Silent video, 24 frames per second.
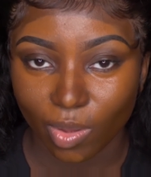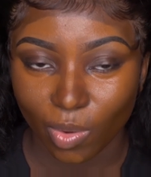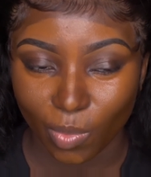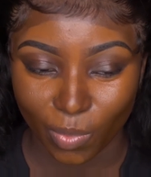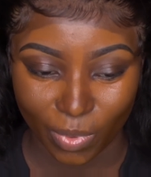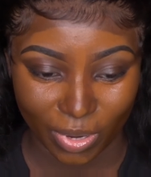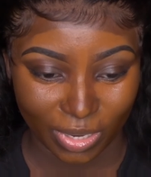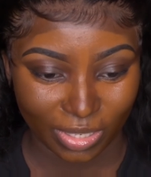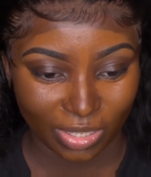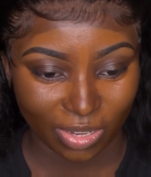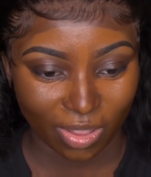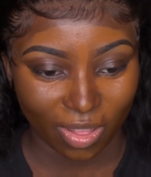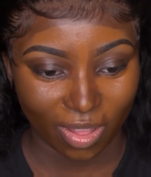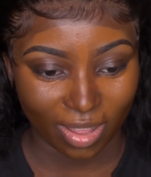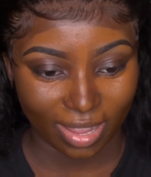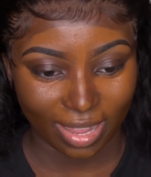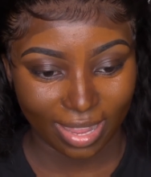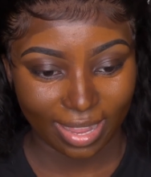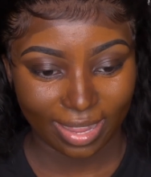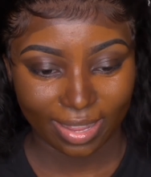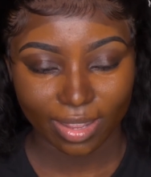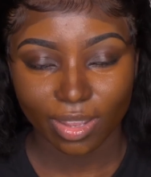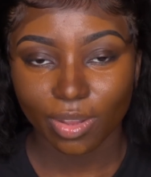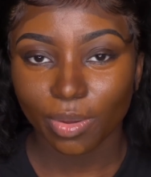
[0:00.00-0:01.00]
We're
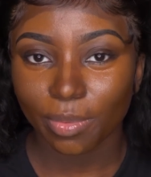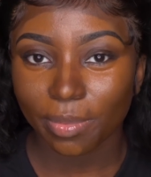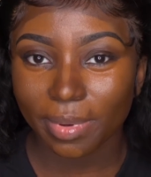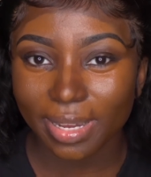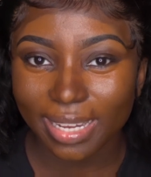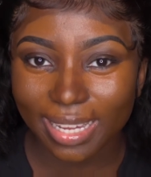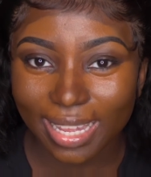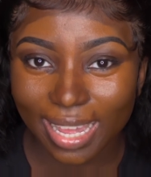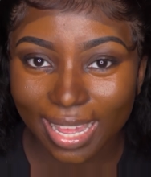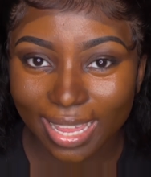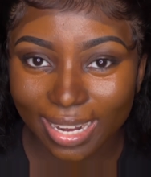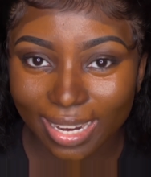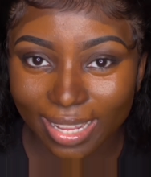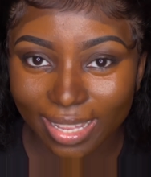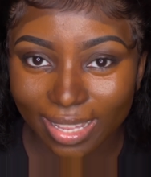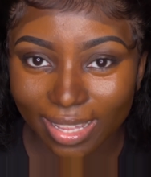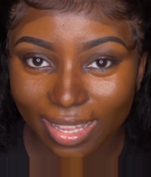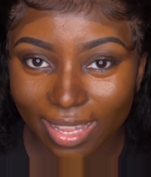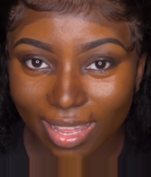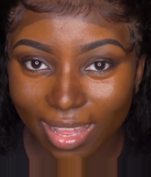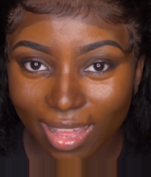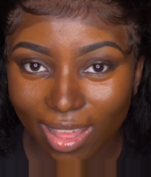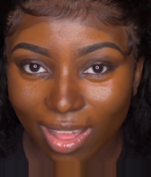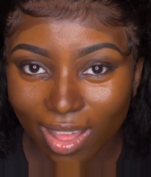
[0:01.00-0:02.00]
talking. What kind of
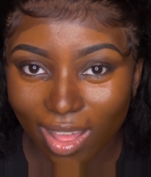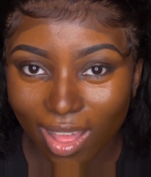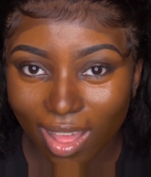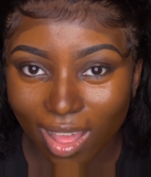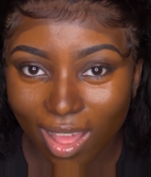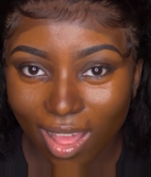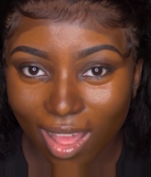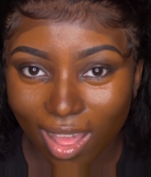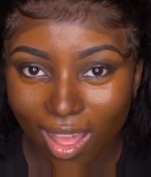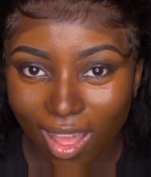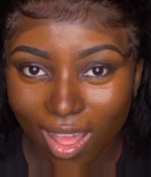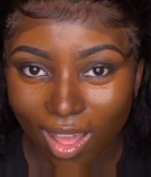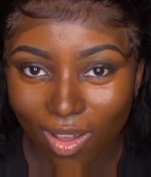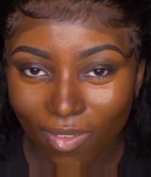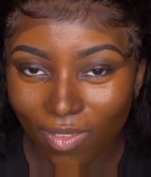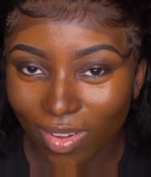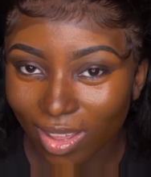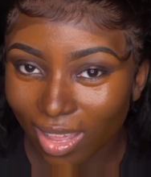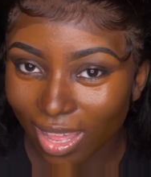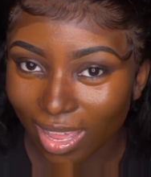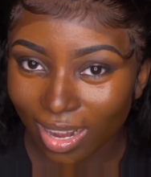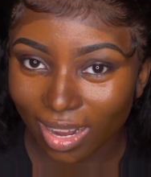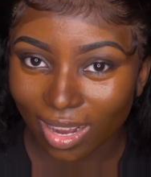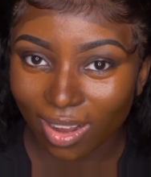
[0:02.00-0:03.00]

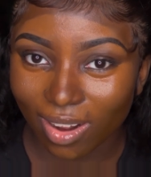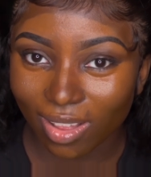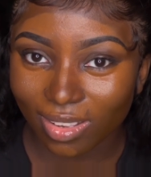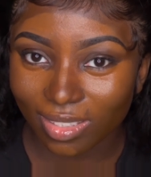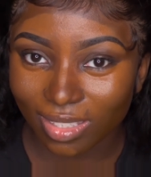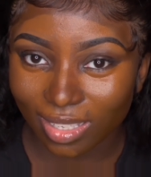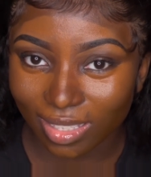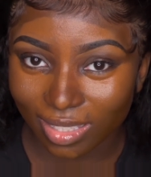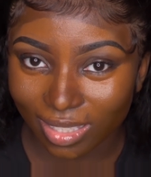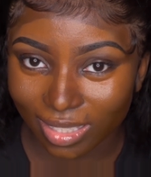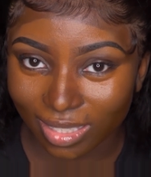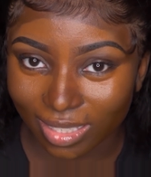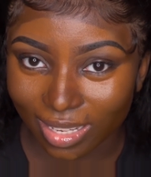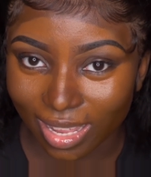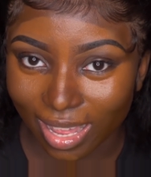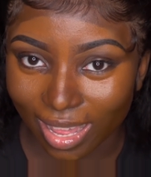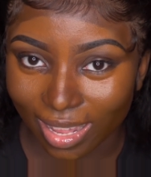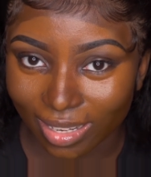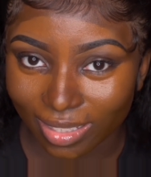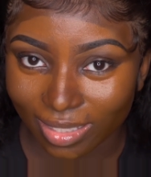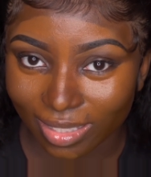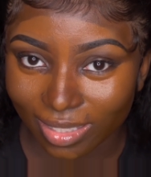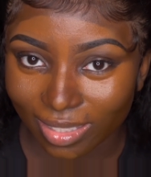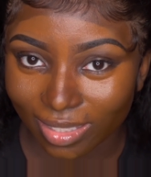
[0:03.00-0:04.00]
nonsense is
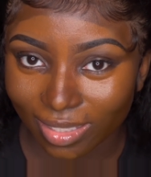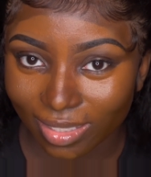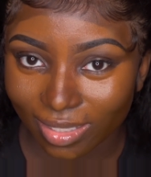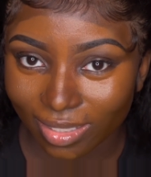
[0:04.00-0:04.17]
that?